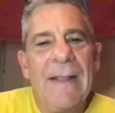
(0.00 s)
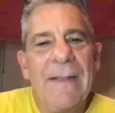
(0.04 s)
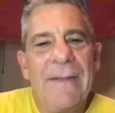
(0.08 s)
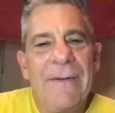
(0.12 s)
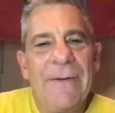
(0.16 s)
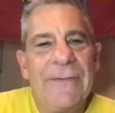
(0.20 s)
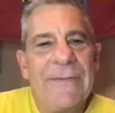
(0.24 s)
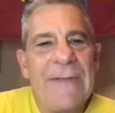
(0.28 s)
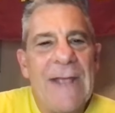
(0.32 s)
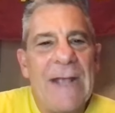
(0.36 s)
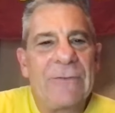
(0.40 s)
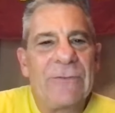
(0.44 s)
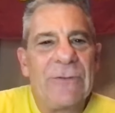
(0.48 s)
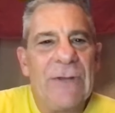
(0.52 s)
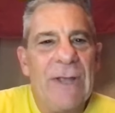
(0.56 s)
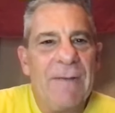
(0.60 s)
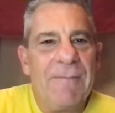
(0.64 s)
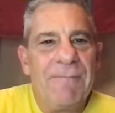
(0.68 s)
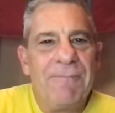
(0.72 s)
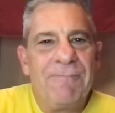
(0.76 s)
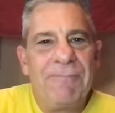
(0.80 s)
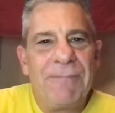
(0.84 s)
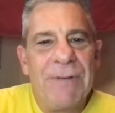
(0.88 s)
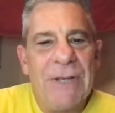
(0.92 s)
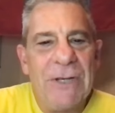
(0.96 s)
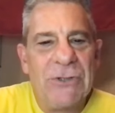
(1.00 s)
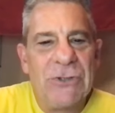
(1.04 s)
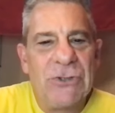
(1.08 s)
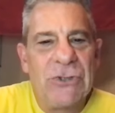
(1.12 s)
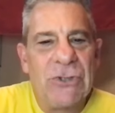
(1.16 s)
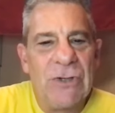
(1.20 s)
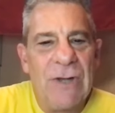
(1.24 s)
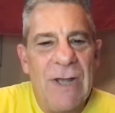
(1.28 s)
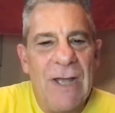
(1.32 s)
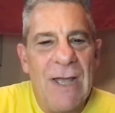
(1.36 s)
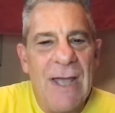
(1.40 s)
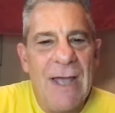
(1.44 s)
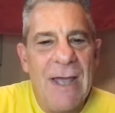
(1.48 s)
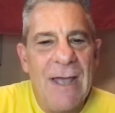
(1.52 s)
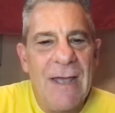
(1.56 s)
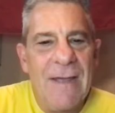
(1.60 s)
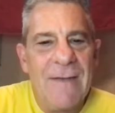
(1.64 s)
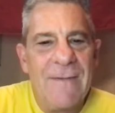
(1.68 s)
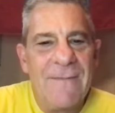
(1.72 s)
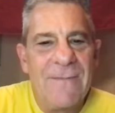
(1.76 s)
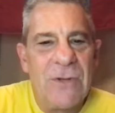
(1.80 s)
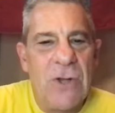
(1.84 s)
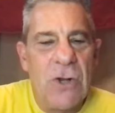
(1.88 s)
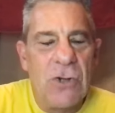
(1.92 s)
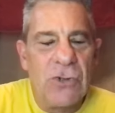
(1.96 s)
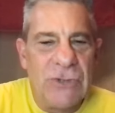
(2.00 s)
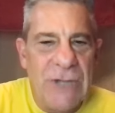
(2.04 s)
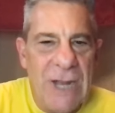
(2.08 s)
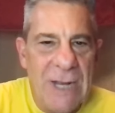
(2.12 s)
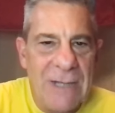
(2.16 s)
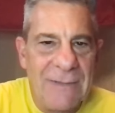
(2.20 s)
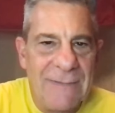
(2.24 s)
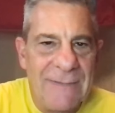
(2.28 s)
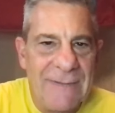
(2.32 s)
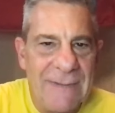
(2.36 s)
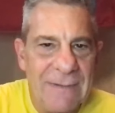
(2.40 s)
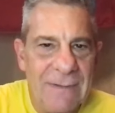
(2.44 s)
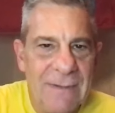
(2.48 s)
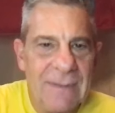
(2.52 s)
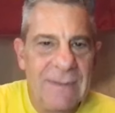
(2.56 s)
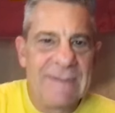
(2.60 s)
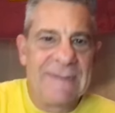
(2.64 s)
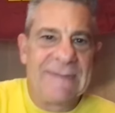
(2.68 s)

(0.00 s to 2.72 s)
There's actually a picture of Coach Henson